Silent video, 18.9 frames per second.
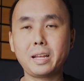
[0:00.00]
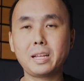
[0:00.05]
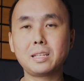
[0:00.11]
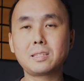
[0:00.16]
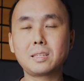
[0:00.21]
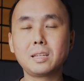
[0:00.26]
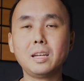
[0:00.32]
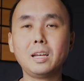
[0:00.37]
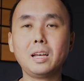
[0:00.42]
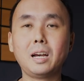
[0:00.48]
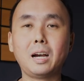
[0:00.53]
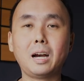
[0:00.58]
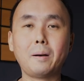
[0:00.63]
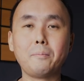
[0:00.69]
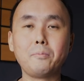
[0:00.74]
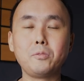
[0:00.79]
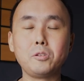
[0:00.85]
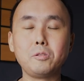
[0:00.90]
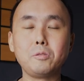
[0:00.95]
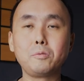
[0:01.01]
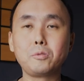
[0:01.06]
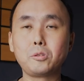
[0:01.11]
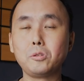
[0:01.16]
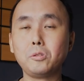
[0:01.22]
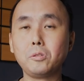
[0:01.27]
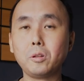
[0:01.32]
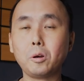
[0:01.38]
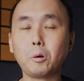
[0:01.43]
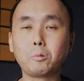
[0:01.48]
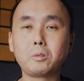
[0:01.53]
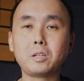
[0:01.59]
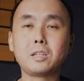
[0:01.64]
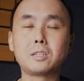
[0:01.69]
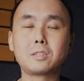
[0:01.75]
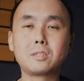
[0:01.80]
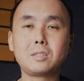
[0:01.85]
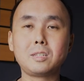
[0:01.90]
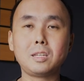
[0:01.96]
lens, um, you do
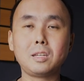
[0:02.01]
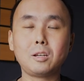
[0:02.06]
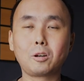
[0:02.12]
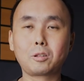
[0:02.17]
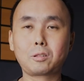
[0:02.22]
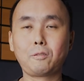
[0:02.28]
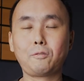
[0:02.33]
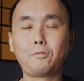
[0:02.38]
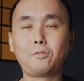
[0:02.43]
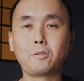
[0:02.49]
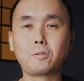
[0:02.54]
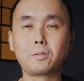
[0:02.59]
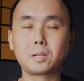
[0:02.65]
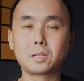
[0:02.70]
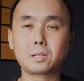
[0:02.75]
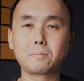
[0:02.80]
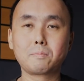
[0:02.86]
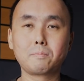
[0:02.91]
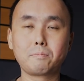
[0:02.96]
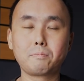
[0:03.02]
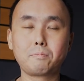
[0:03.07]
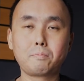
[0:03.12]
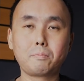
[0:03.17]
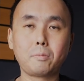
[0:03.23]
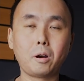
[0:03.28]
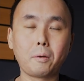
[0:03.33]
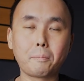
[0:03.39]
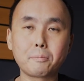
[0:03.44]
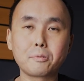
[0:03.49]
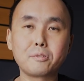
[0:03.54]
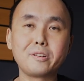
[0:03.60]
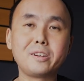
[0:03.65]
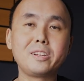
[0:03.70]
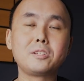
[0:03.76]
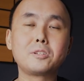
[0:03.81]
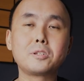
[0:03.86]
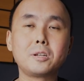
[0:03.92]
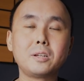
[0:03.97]
notice the autofocus
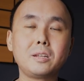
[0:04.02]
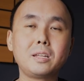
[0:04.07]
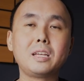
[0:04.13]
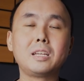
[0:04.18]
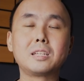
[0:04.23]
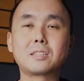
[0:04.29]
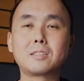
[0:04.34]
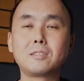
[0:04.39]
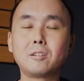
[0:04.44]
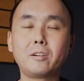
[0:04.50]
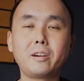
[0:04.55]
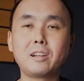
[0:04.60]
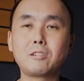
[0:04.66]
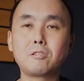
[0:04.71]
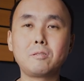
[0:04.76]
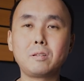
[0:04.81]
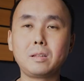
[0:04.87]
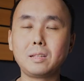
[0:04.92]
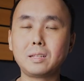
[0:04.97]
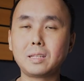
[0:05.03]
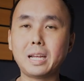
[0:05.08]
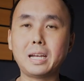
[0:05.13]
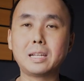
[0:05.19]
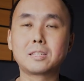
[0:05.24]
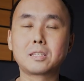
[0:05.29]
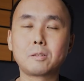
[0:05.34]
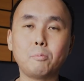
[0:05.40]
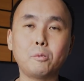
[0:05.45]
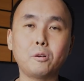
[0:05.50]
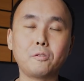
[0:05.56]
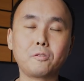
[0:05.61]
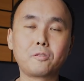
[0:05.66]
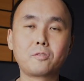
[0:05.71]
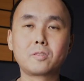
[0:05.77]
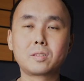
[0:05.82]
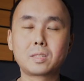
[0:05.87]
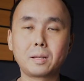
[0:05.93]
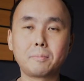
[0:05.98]
operation is not actually that
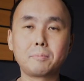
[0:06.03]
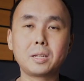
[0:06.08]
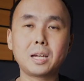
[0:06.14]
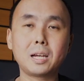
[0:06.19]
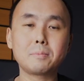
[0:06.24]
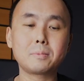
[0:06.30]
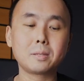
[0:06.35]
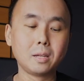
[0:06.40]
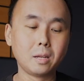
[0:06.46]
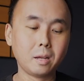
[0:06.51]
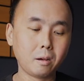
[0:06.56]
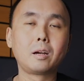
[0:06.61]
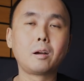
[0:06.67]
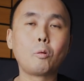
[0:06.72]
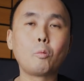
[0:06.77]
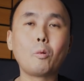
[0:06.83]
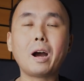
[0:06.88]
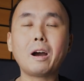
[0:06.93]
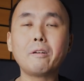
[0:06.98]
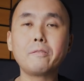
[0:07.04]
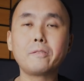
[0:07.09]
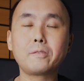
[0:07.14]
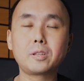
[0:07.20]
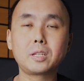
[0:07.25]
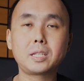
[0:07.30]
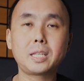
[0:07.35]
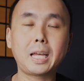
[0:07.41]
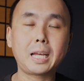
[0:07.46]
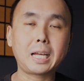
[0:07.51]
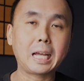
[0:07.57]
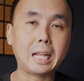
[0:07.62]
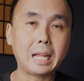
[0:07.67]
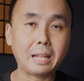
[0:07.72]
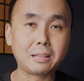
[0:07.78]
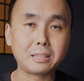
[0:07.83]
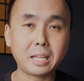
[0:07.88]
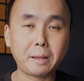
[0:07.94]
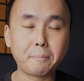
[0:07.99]
smooth sometimes. While with the
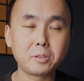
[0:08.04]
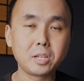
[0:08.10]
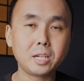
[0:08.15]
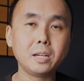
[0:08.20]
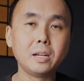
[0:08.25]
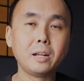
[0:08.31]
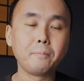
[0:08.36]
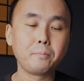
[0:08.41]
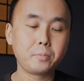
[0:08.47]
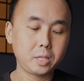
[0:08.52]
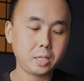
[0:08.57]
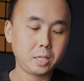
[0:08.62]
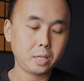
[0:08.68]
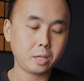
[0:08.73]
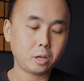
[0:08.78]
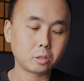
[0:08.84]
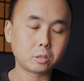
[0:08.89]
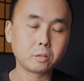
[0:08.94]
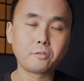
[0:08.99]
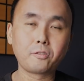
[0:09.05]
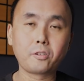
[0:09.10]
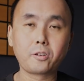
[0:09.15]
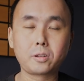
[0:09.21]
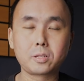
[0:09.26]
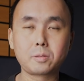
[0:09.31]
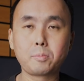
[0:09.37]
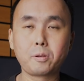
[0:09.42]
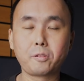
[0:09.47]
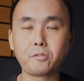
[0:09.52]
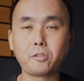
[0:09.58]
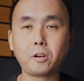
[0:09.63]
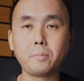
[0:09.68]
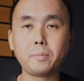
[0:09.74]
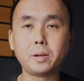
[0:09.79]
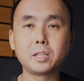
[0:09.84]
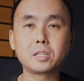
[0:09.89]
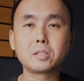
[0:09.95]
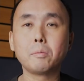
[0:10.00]
TechArt adapter, the autofocus
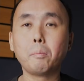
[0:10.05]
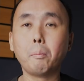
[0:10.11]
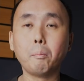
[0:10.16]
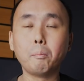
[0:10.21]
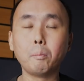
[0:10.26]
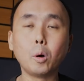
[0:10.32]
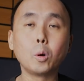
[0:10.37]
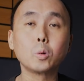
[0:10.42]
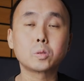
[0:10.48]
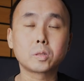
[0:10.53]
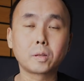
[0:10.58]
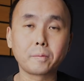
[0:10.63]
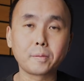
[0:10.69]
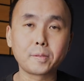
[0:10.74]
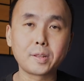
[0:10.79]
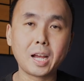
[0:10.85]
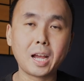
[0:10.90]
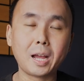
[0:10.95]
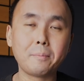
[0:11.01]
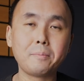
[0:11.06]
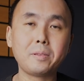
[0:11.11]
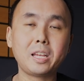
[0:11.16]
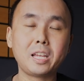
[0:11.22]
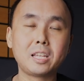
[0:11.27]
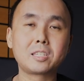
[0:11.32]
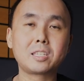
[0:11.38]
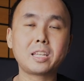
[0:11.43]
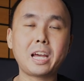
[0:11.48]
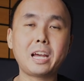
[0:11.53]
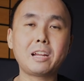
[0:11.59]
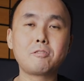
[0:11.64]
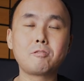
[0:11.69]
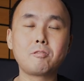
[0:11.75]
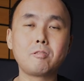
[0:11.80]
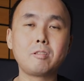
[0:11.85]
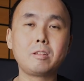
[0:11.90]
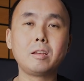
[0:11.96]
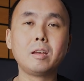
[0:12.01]
performance most of the time is
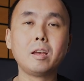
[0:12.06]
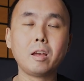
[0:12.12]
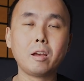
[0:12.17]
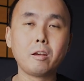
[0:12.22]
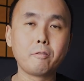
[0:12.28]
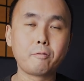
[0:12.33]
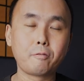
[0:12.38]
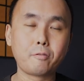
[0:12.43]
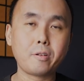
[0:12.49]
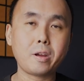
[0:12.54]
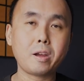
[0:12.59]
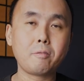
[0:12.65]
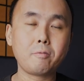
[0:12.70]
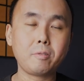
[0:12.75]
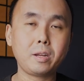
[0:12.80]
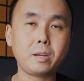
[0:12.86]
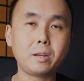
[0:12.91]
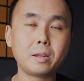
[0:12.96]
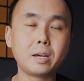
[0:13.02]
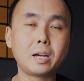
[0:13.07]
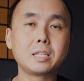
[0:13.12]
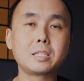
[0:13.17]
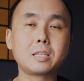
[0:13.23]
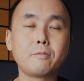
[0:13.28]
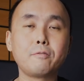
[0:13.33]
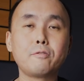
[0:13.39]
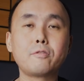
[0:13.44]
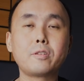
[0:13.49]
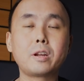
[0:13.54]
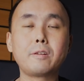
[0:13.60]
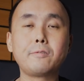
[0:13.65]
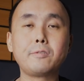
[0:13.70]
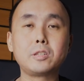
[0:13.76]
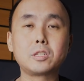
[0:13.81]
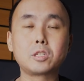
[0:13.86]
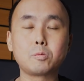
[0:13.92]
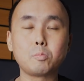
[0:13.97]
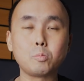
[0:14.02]
actually very nice and
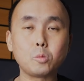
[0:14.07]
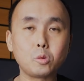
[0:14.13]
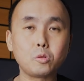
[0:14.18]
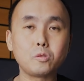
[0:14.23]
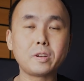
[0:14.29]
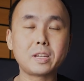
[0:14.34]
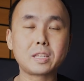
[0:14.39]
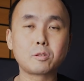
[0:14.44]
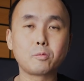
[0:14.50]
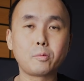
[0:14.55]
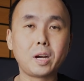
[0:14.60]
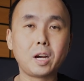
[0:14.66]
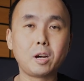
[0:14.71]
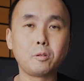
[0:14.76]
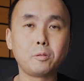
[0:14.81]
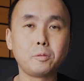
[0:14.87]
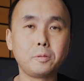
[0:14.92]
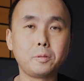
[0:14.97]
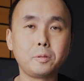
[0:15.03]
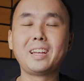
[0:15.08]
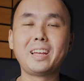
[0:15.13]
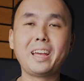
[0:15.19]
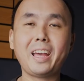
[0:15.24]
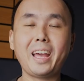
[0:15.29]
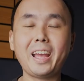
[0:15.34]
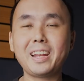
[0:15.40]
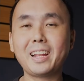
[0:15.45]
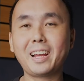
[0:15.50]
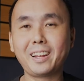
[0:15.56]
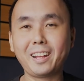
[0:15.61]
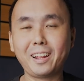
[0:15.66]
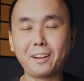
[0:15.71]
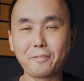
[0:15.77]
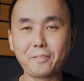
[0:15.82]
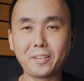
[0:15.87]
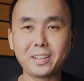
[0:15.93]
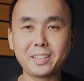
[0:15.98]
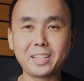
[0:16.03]
very smooth as well. And
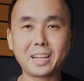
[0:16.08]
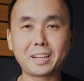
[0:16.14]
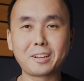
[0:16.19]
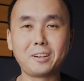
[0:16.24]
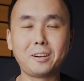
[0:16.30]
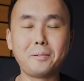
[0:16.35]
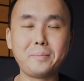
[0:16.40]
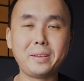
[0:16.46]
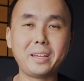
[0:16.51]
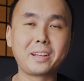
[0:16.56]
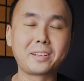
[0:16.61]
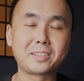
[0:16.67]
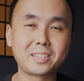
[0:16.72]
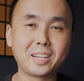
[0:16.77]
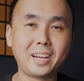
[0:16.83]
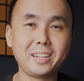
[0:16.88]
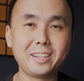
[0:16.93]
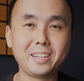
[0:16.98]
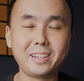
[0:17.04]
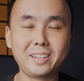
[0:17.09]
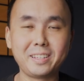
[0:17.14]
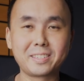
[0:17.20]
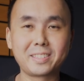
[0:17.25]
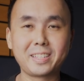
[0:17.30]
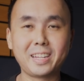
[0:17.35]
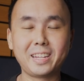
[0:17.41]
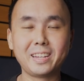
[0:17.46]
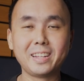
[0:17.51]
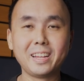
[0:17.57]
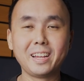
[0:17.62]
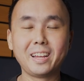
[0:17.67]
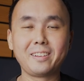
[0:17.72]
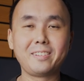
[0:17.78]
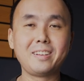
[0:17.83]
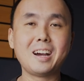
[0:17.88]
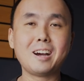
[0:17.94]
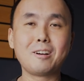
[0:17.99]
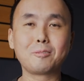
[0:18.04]
another thing that got me excited is that
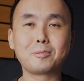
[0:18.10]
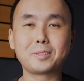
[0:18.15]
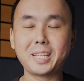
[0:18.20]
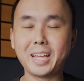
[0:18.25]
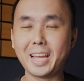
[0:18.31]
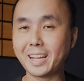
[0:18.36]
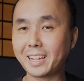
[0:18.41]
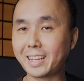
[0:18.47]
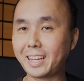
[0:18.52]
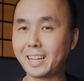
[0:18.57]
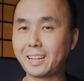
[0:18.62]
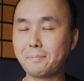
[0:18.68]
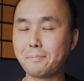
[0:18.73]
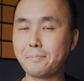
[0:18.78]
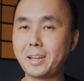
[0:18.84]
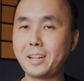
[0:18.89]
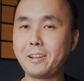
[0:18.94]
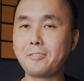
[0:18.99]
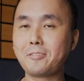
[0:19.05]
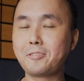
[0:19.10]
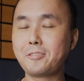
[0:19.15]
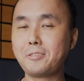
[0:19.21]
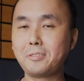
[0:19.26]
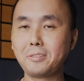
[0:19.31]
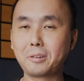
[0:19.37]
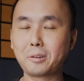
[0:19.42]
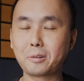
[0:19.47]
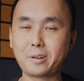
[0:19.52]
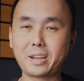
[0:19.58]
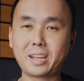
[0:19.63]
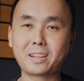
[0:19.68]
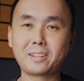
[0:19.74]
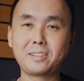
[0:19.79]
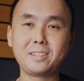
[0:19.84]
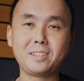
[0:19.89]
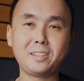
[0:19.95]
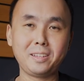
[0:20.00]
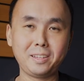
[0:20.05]
now TechArt managed to
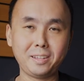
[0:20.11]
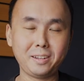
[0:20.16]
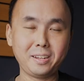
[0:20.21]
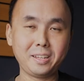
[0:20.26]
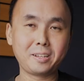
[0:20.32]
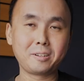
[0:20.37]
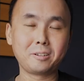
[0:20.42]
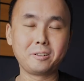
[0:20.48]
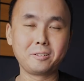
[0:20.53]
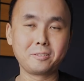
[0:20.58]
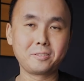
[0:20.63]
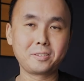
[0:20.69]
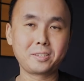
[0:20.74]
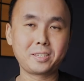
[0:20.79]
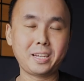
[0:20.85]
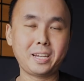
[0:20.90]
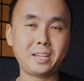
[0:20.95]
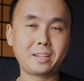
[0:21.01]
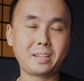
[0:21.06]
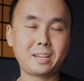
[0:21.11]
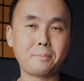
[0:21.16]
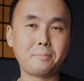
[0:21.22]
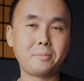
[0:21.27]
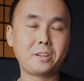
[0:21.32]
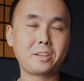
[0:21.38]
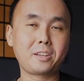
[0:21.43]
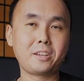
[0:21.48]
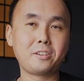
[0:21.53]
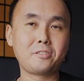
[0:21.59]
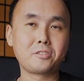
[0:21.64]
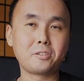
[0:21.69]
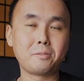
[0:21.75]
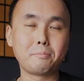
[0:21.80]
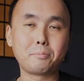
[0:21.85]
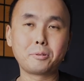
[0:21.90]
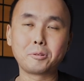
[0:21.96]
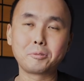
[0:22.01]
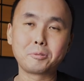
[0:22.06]
crack the Nikon Z
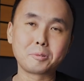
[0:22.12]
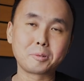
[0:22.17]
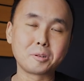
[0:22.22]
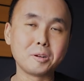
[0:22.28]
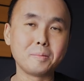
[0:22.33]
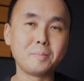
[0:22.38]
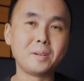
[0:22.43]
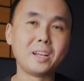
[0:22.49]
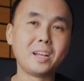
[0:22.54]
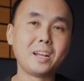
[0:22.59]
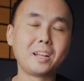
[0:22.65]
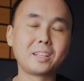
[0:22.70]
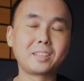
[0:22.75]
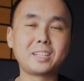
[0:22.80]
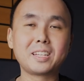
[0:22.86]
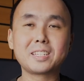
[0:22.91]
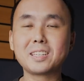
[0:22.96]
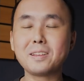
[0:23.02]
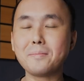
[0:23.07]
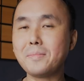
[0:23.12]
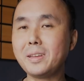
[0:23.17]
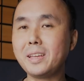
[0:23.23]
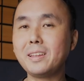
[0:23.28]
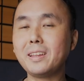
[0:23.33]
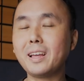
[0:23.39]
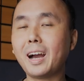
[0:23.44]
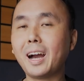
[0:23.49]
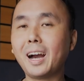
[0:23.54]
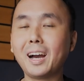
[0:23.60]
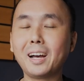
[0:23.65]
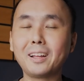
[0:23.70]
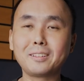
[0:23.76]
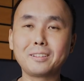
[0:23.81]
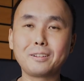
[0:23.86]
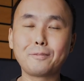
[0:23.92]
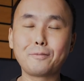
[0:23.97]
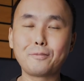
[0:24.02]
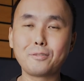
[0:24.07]
communication protocol does it mean
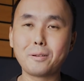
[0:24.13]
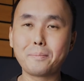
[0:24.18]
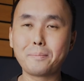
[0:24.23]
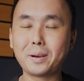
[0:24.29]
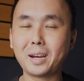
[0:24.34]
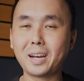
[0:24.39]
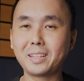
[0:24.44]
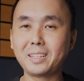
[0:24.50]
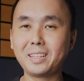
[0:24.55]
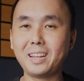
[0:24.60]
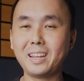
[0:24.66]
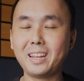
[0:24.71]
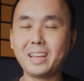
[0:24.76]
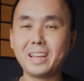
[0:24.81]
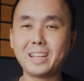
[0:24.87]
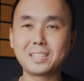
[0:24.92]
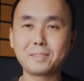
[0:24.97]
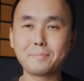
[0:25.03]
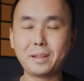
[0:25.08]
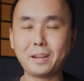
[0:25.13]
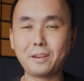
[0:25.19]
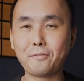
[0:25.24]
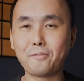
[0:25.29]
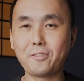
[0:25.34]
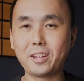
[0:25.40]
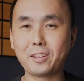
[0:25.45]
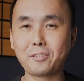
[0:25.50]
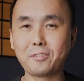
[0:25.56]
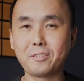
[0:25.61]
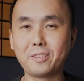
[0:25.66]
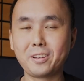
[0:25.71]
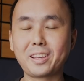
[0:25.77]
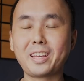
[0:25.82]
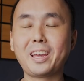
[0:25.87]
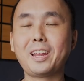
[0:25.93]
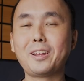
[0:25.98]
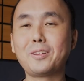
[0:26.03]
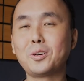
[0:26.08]
other third-party lens manufacturer
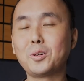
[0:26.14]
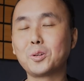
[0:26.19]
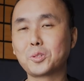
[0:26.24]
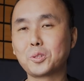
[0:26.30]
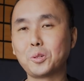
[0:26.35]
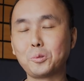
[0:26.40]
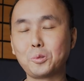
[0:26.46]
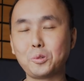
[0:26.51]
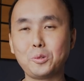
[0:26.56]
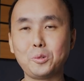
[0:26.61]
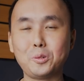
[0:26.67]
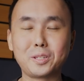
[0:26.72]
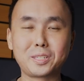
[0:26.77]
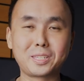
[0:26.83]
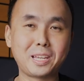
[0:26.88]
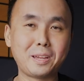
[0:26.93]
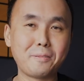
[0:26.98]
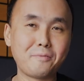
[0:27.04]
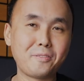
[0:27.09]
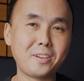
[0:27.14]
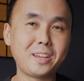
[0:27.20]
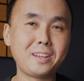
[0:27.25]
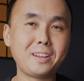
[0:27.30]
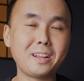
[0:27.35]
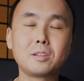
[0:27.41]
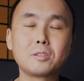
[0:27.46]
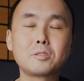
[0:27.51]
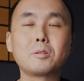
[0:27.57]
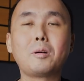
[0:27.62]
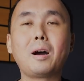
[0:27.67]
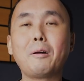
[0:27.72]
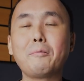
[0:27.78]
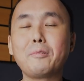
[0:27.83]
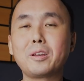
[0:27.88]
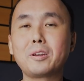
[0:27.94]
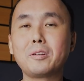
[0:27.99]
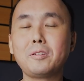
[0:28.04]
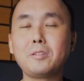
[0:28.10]
can also do the same thing? So are
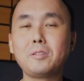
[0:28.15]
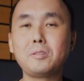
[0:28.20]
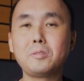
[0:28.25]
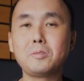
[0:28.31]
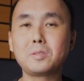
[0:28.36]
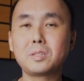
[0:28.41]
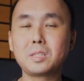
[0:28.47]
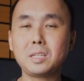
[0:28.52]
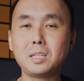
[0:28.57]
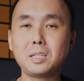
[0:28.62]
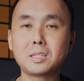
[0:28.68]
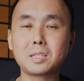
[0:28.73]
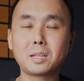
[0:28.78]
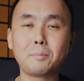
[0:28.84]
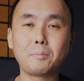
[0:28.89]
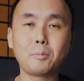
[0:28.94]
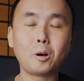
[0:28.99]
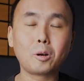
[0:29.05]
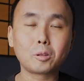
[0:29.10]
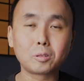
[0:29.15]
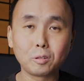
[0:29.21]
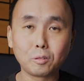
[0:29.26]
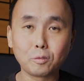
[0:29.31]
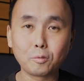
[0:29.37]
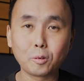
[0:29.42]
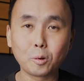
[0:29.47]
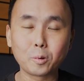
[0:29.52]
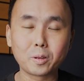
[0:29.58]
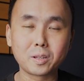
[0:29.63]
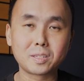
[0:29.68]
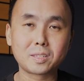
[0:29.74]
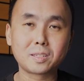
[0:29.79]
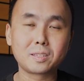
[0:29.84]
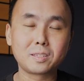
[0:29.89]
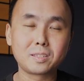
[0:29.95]
we going to see some autofocus